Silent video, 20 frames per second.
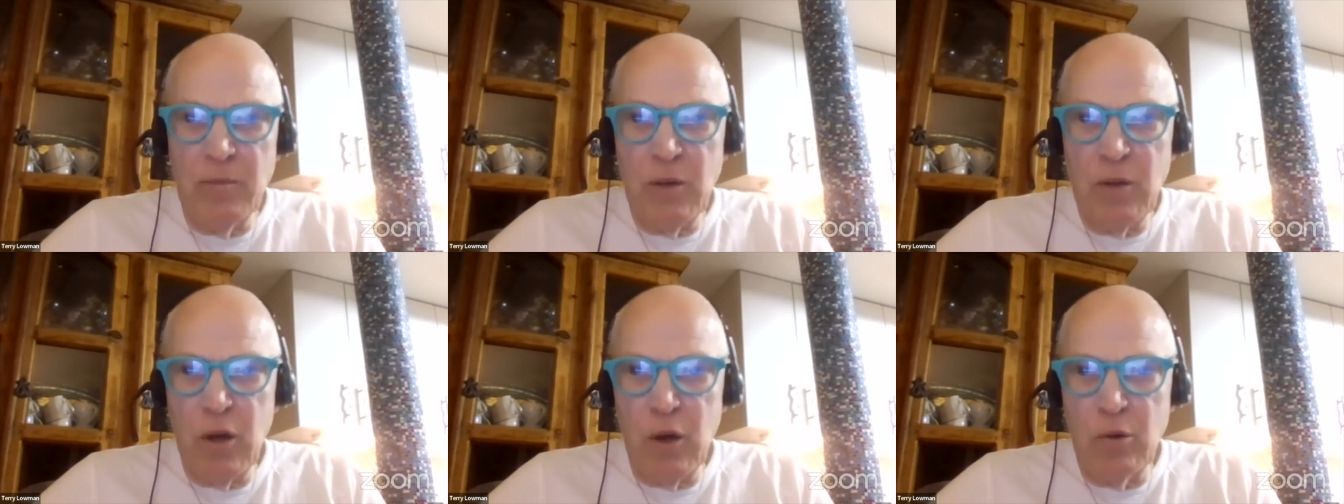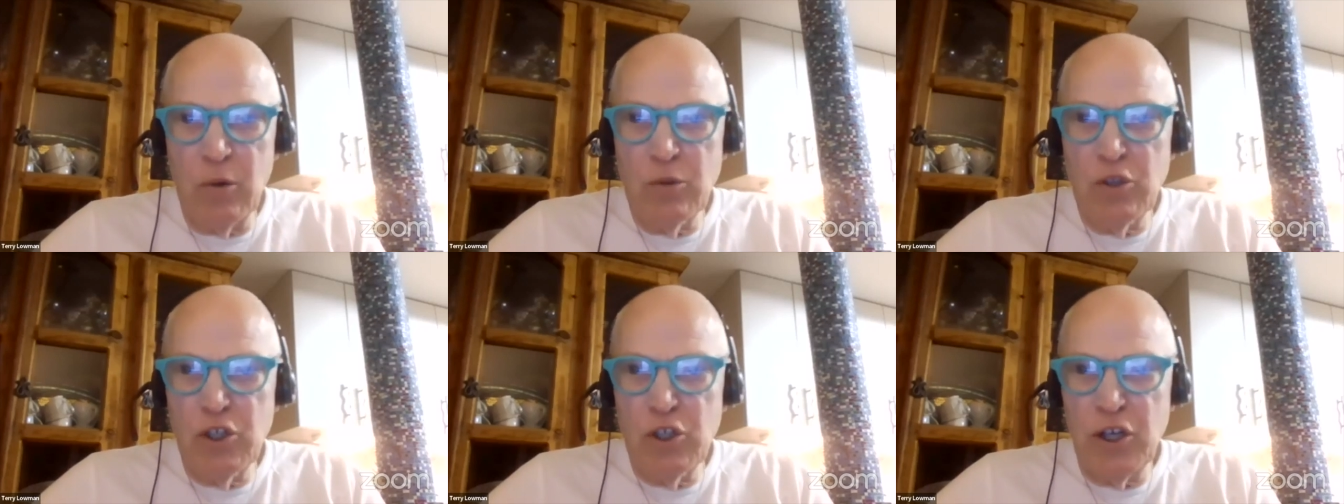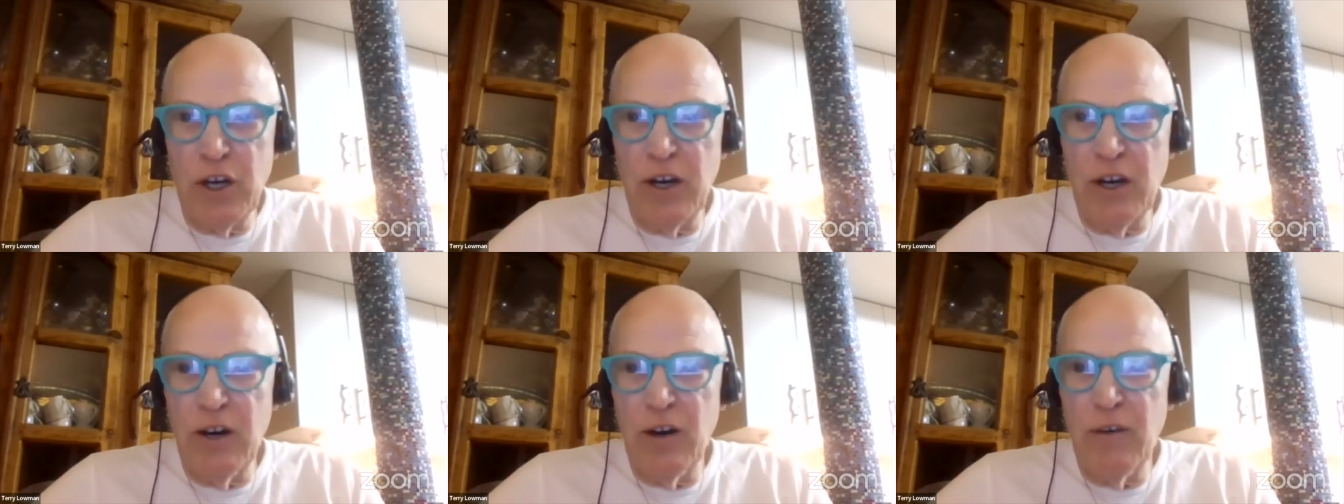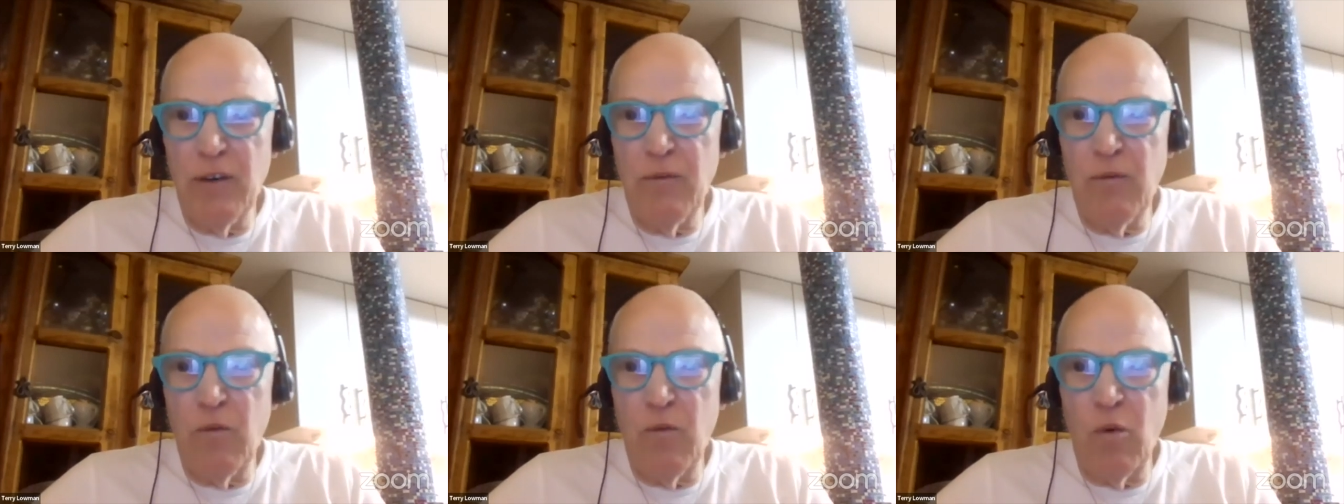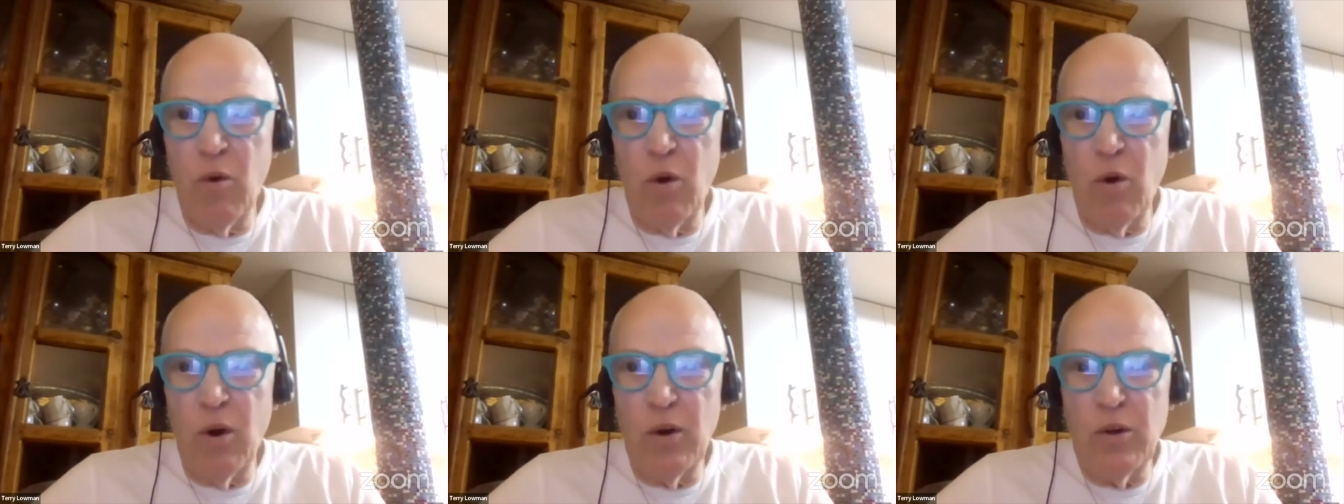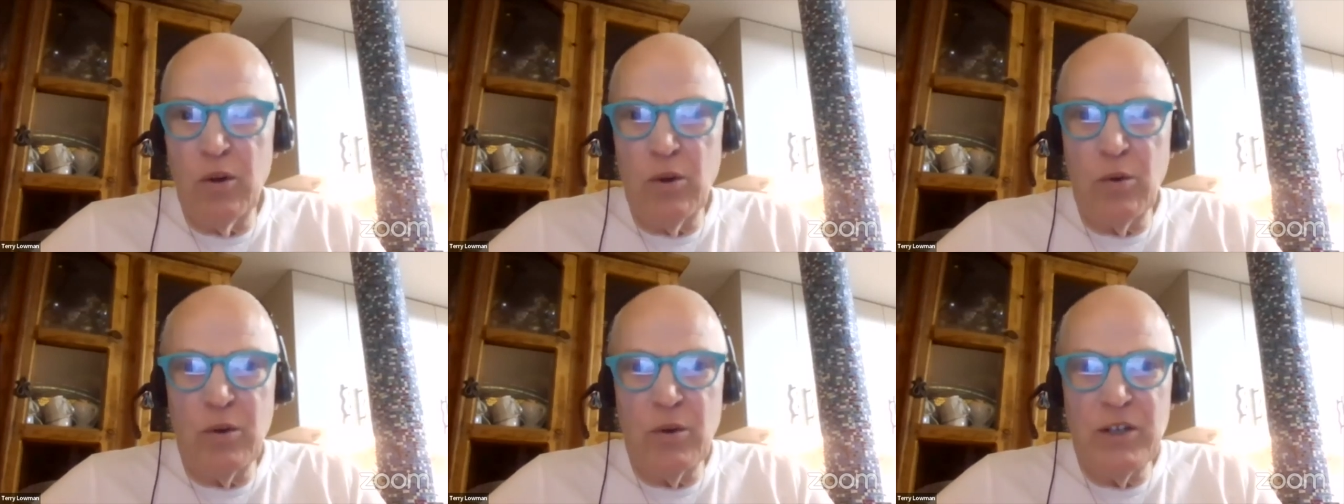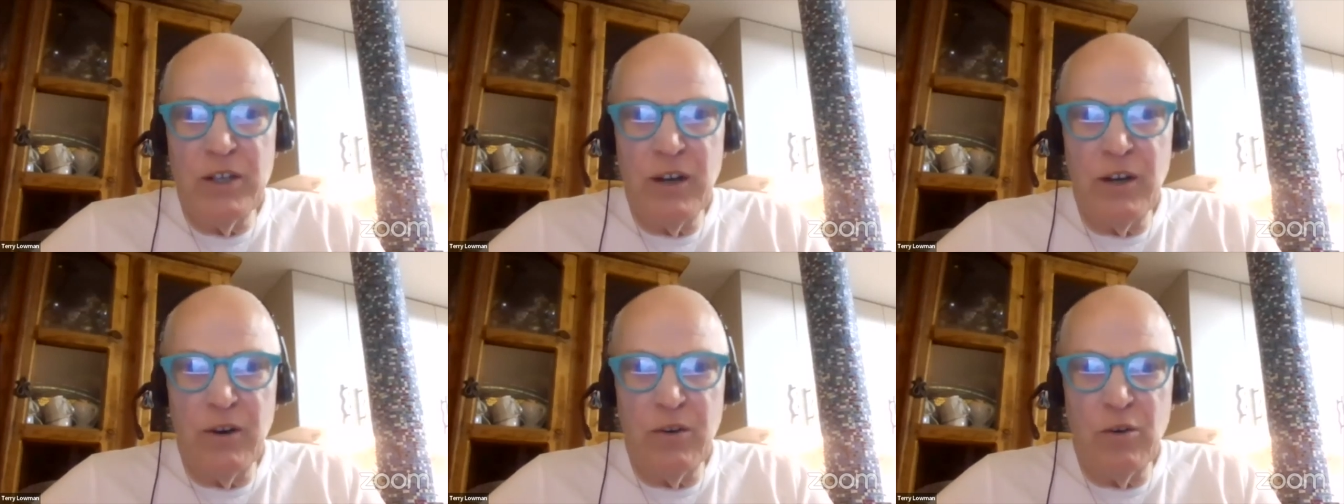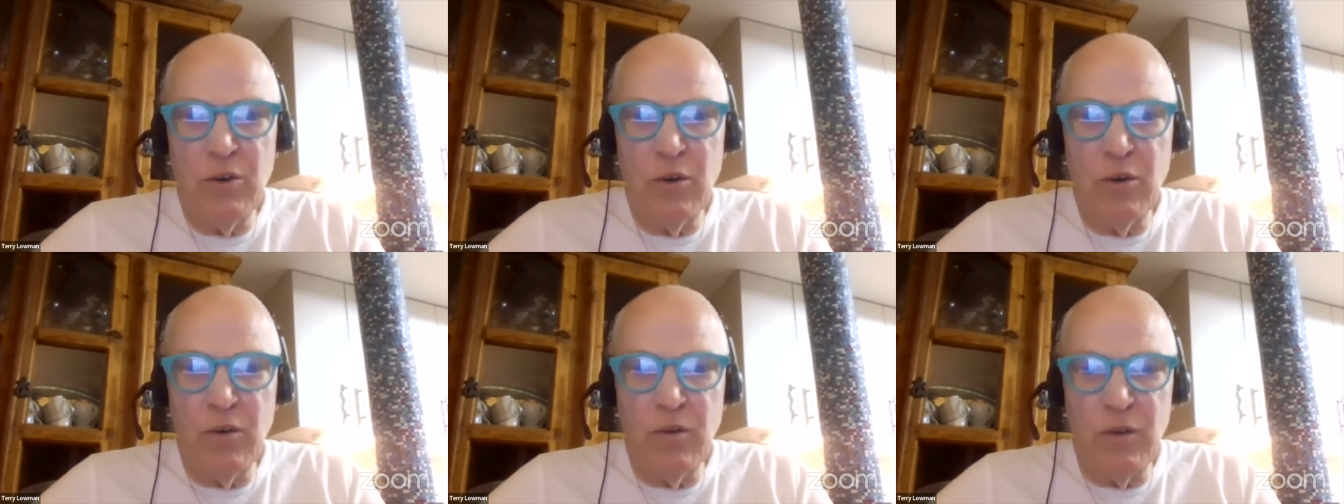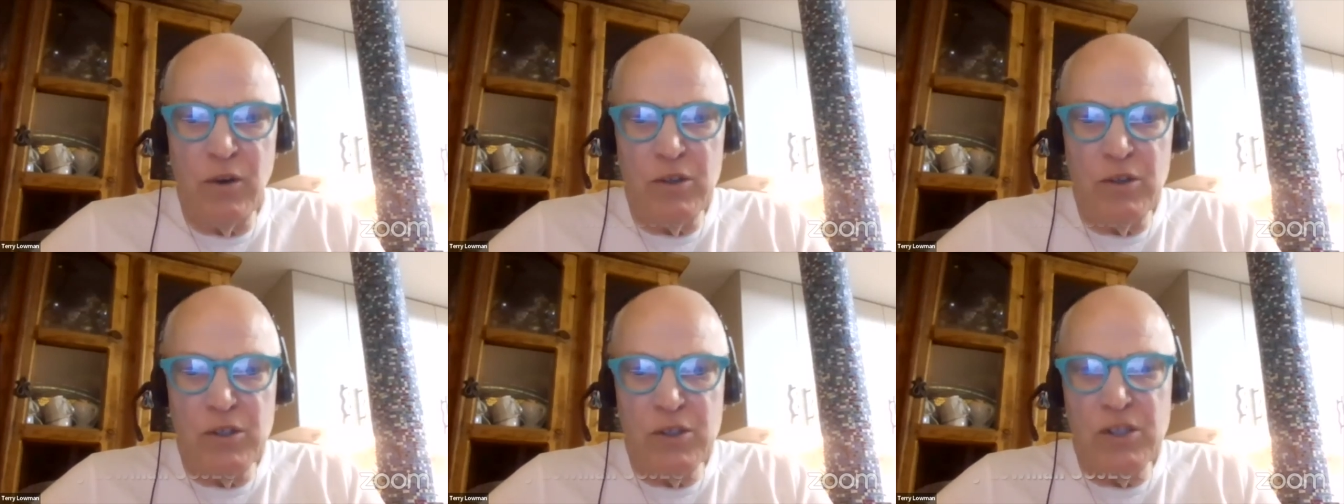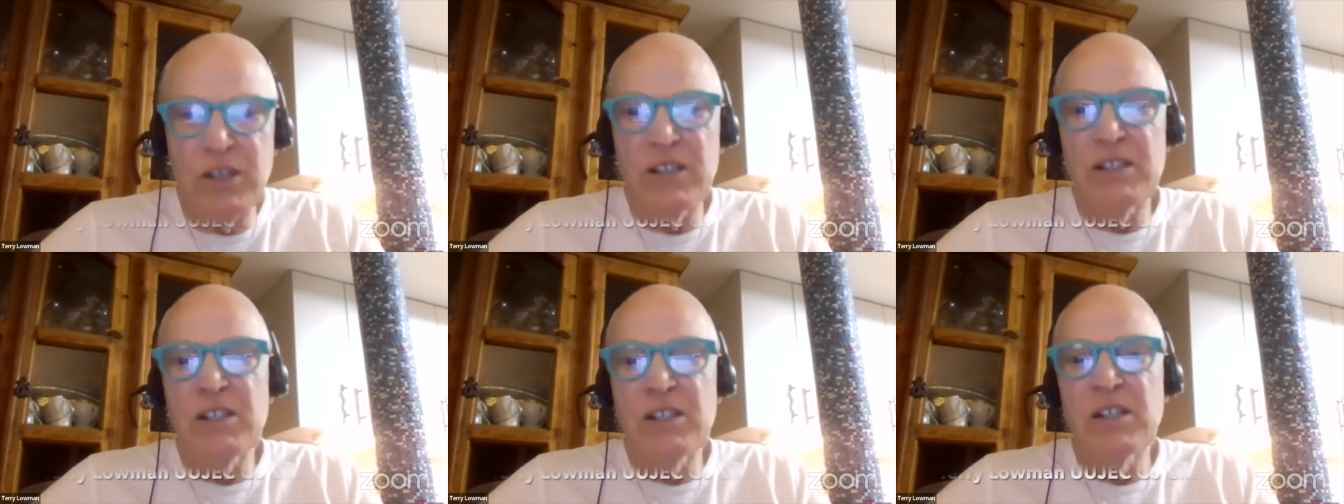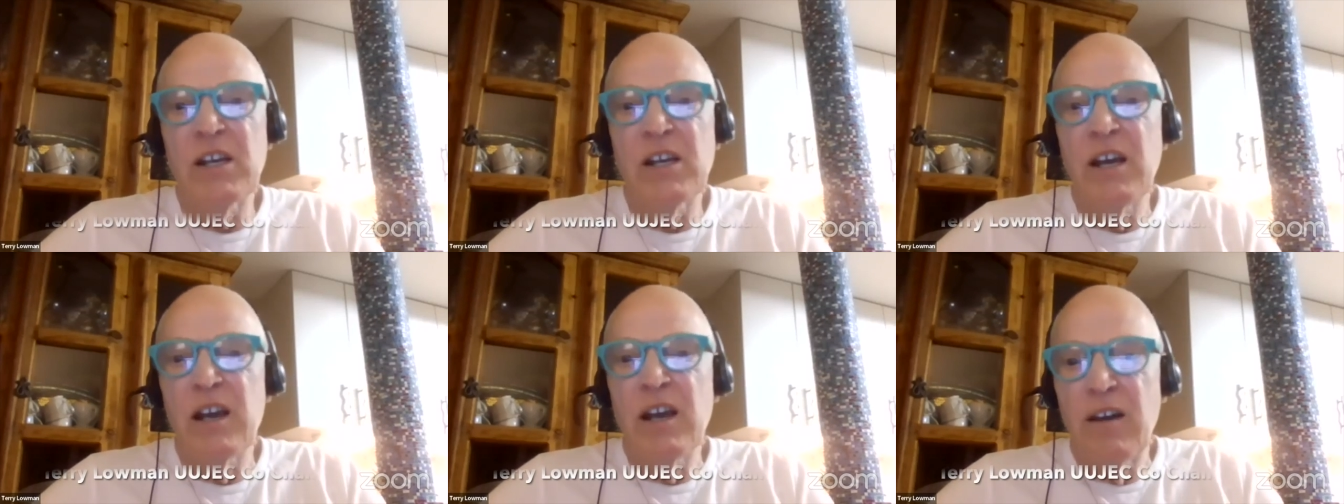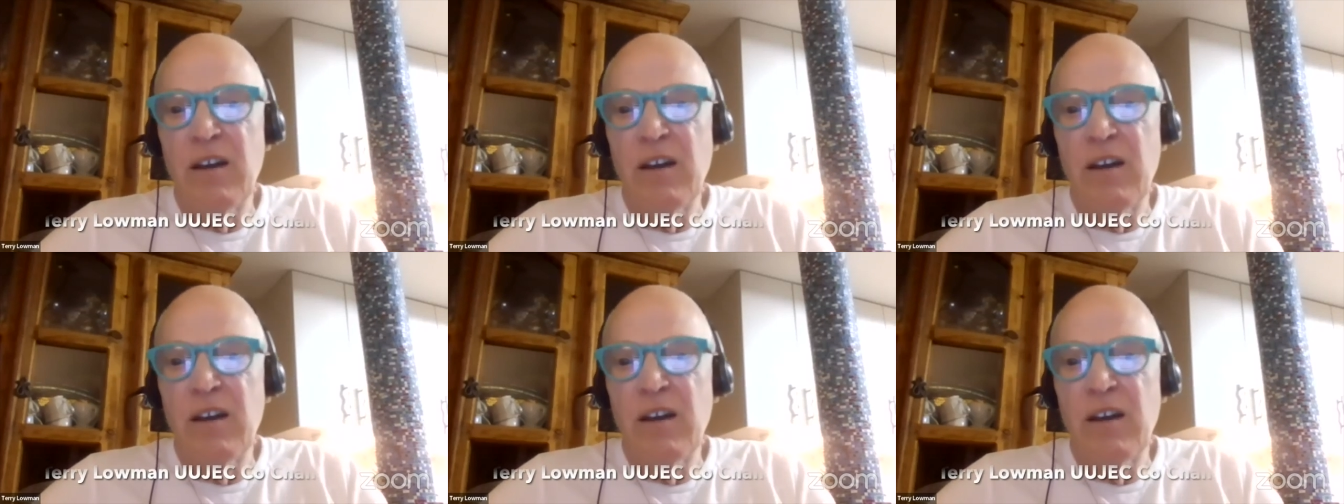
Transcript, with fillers: I'm co chair for Unitarian Universalists